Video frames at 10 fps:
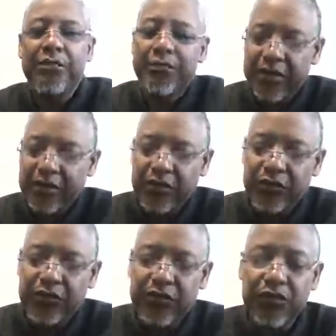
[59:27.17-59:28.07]

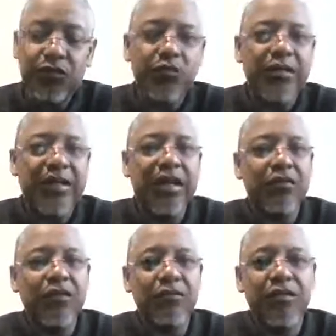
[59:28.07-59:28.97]
because you will not
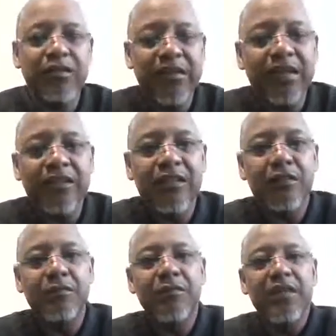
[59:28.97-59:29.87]
only protect
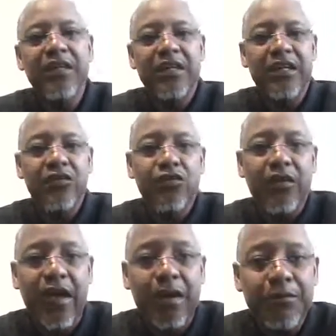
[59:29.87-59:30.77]
them in
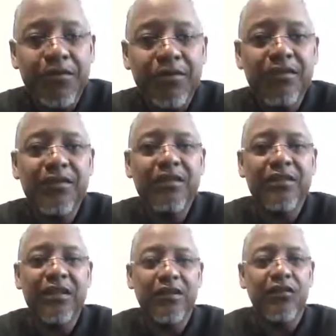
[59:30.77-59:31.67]
your absence,
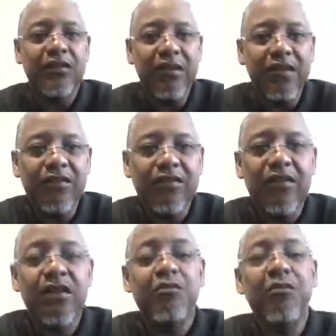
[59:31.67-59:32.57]
in your death,
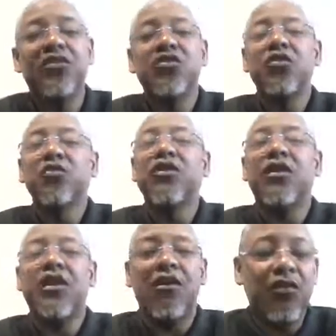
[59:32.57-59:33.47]
but you
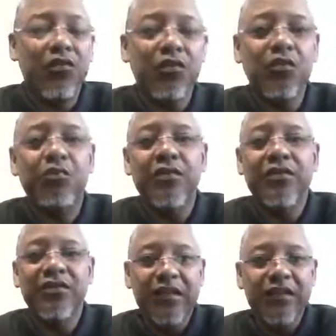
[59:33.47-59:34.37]
will also
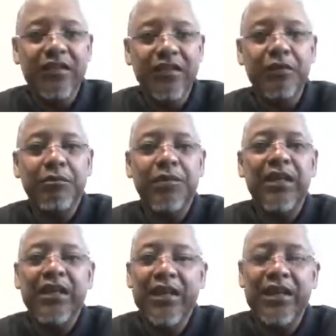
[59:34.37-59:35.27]
protect them
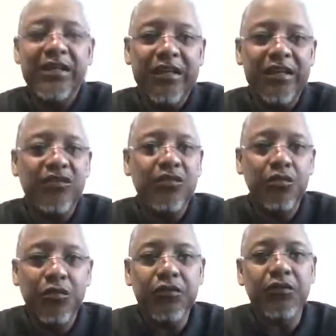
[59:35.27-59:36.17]
in case the
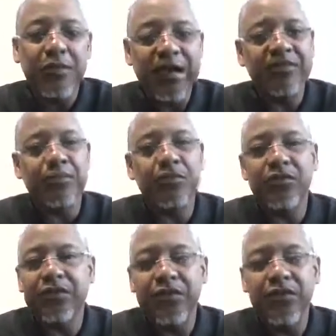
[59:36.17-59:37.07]
worst possible
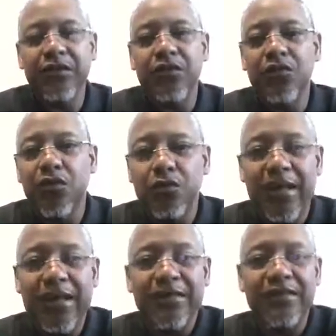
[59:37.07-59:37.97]
scenario
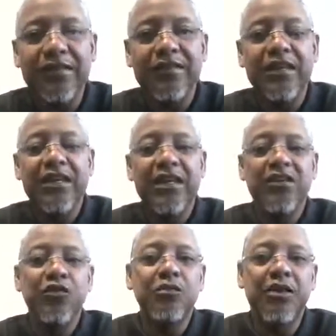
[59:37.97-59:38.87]
arises
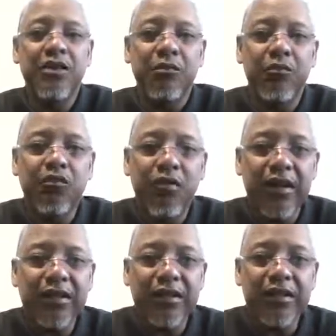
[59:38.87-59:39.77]
and you become
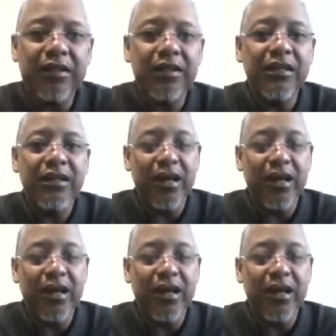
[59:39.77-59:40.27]
chronically